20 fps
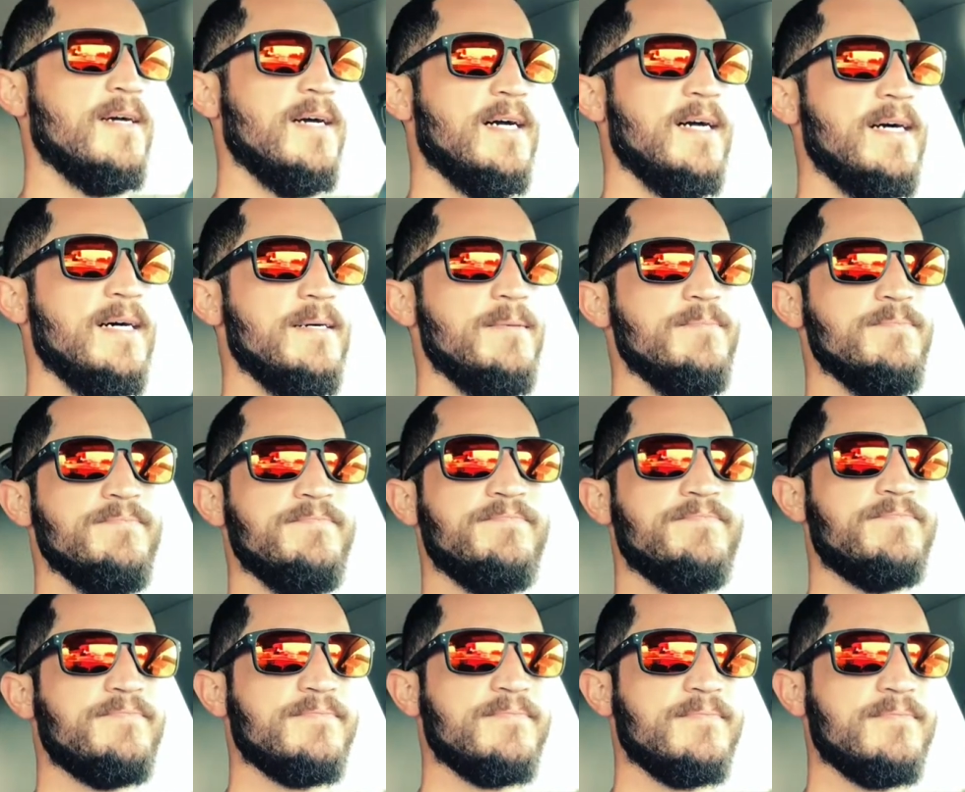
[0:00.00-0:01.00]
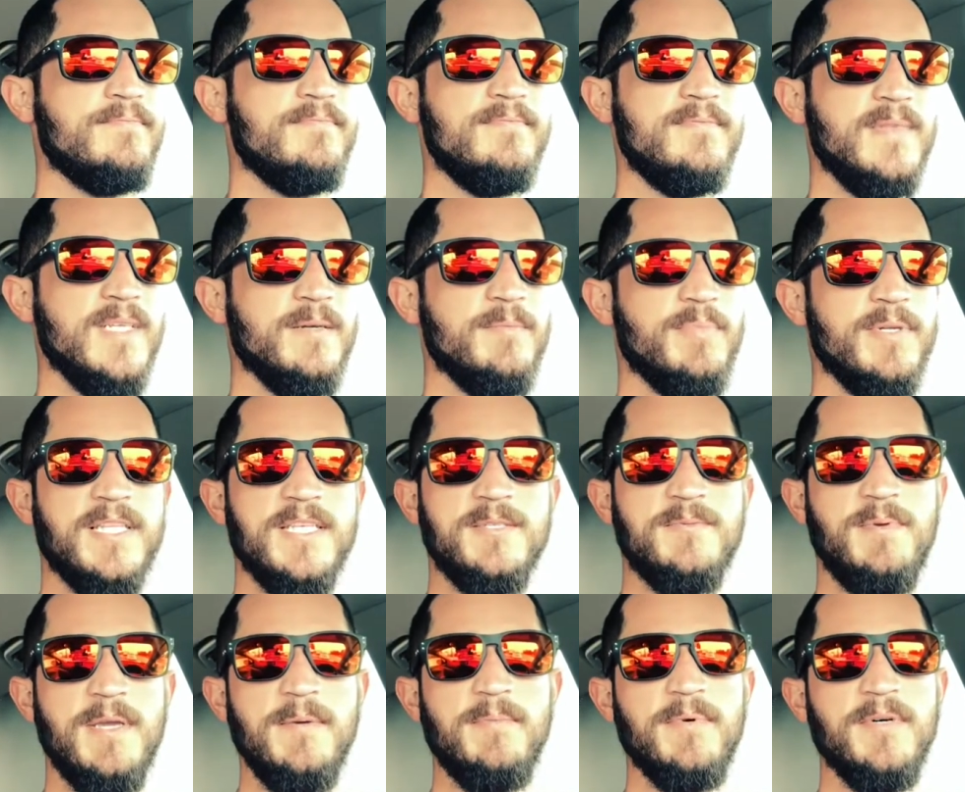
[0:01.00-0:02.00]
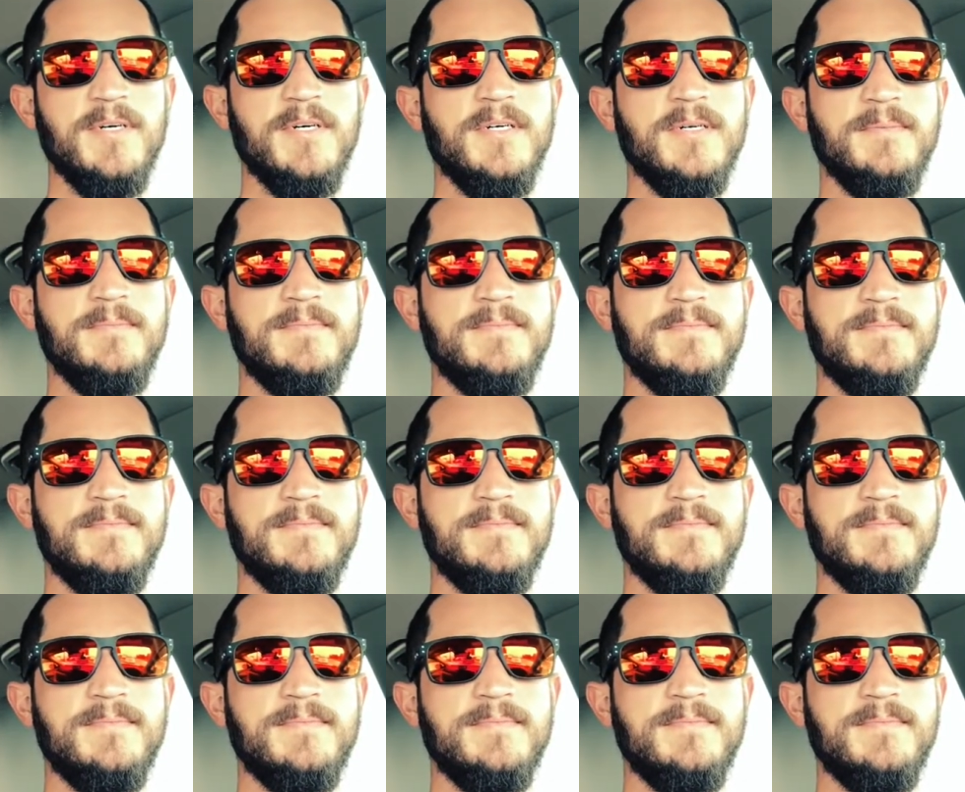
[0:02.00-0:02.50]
But these people